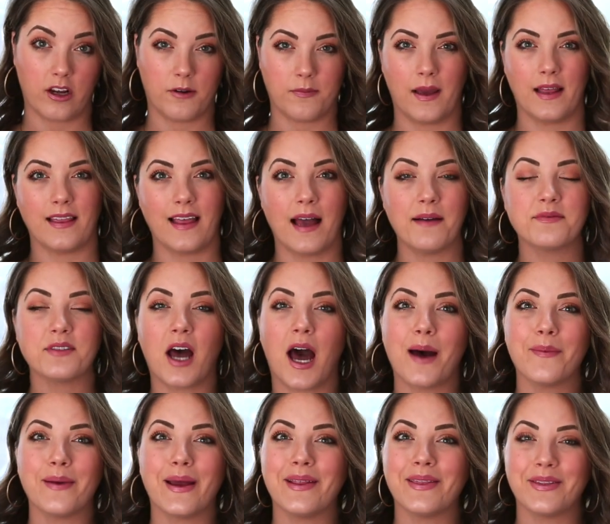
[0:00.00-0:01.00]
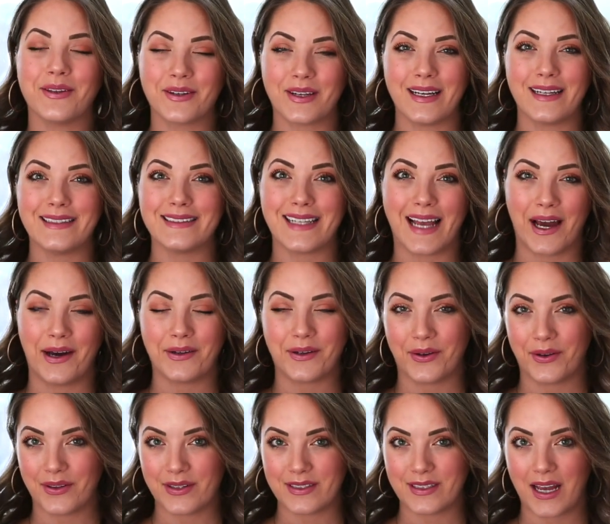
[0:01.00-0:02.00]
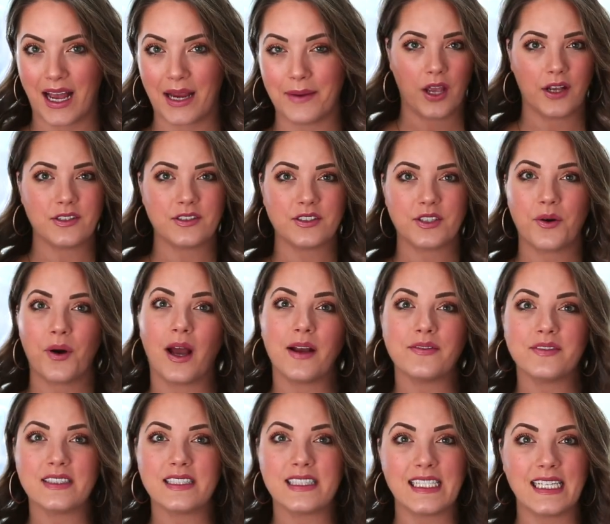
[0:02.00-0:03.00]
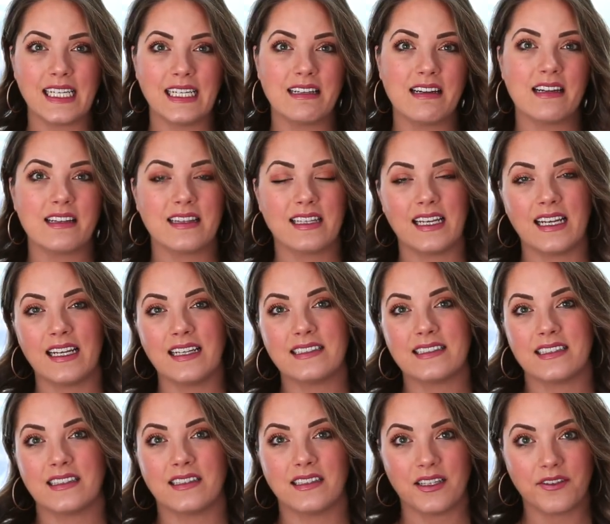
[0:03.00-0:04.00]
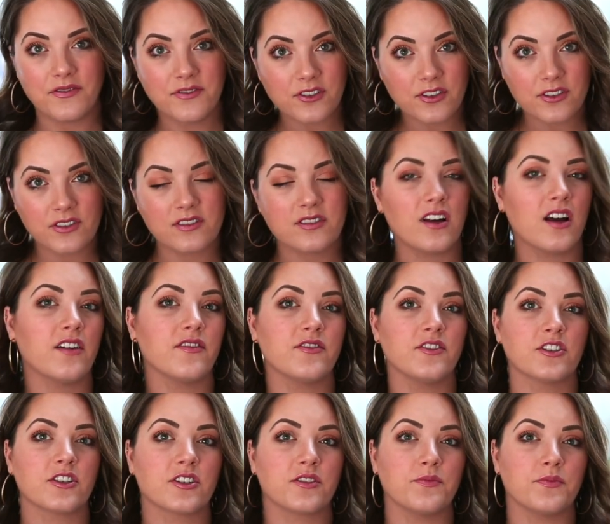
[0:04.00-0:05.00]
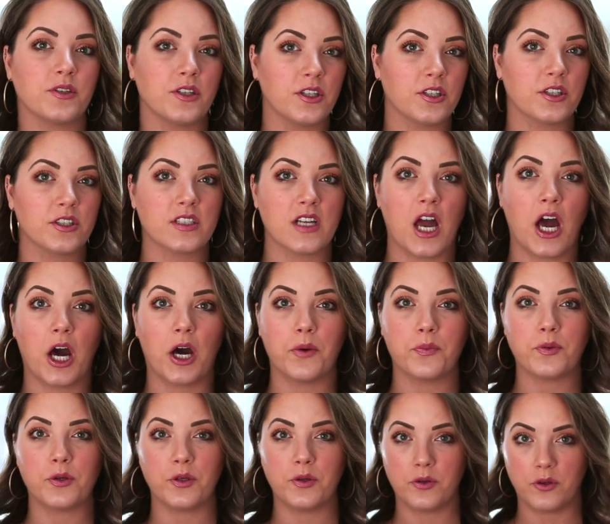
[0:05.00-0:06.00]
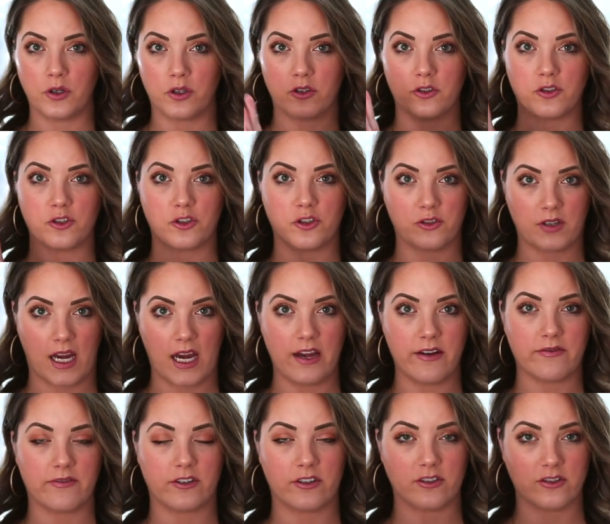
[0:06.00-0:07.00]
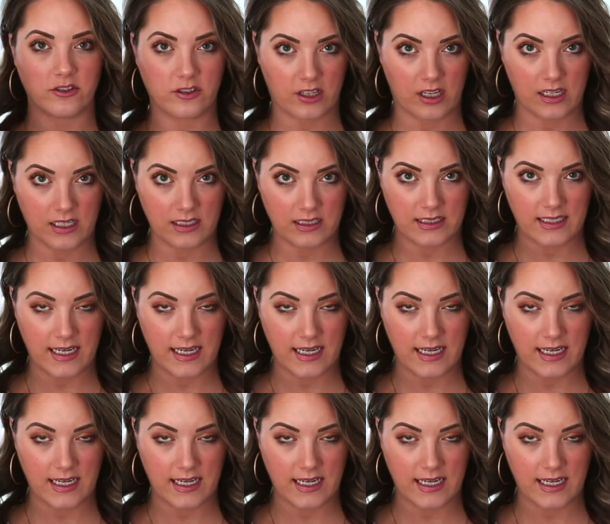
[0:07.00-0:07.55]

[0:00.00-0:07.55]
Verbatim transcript: on my laptop and looking down all the time. And so I've seen these lifters of your computer to help you look straight versus looking